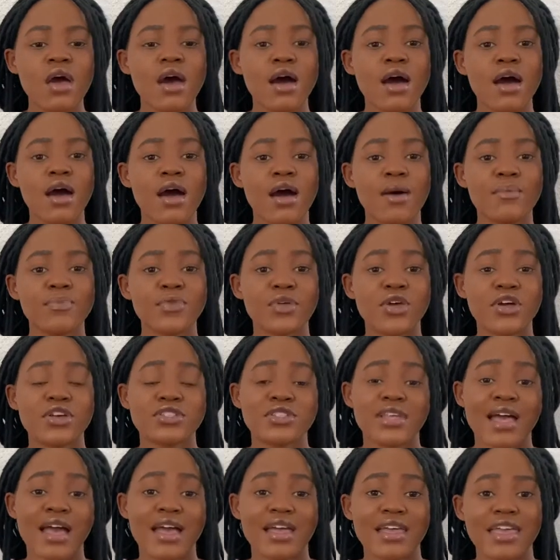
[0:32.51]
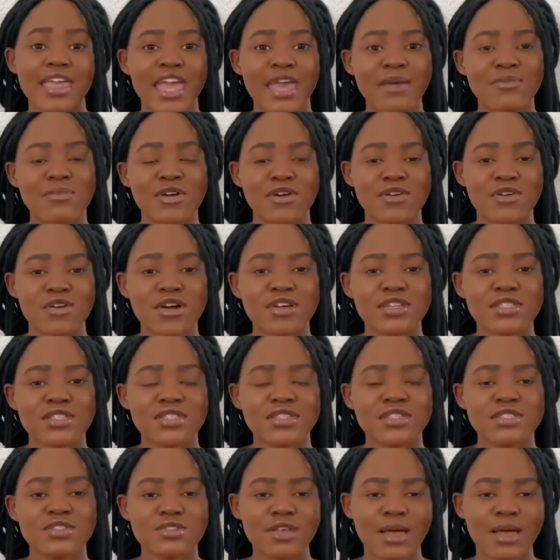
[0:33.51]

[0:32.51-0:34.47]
because um, I came across